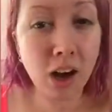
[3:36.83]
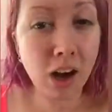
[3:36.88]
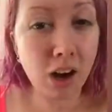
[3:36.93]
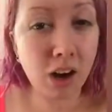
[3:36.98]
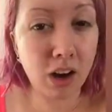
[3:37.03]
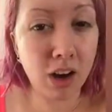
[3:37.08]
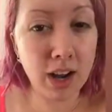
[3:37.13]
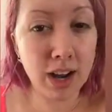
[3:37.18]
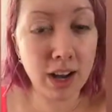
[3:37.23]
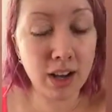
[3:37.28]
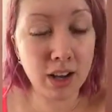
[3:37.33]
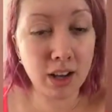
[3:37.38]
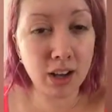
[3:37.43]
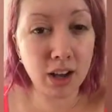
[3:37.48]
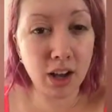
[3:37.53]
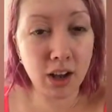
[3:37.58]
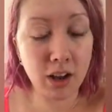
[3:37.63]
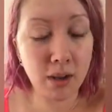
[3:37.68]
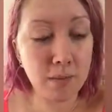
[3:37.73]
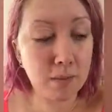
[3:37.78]

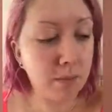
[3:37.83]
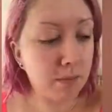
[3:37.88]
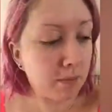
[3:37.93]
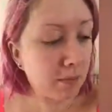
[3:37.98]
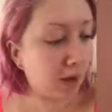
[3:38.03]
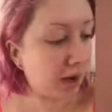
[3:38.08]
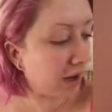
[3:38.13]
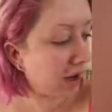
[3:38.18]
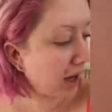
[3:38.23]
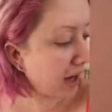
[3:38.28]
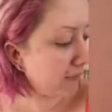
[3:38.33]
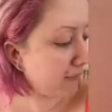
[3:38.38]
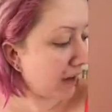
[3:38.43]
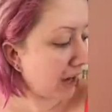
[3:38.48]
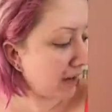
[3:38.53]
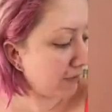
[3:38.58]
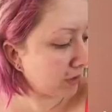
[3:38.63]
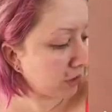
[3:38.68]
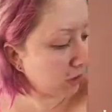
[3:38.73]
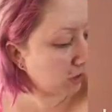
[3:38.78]
If I
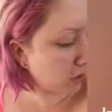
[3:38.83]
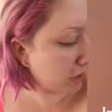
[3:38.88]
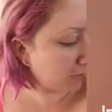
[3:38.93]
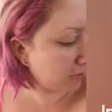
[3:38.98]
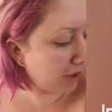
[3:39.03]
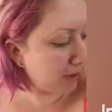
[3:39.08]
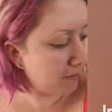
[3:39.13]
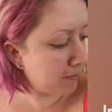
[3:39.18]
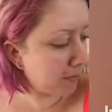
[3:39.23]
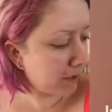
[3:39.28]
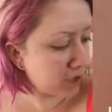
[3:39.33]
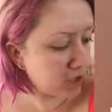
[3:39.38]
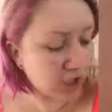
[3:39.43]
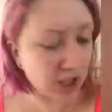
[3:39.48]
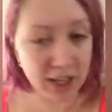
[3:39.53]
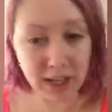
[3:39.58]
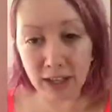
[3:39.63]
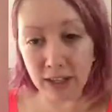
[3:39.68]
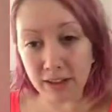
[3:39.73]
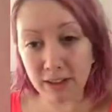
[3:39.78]
haven't got my brush
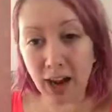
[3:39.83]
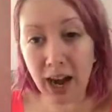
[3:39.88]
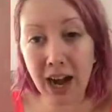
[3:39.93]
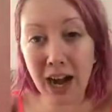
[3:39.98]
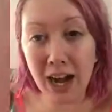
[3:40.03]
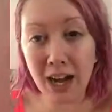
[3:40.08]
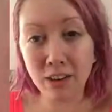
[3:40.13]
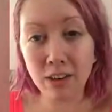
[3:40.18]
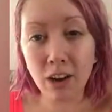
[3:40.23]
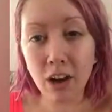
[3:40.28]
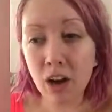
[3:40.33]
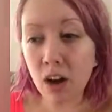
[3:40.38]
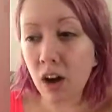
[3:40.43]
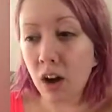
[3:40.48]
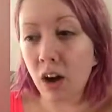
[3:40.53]
cleaner to hand,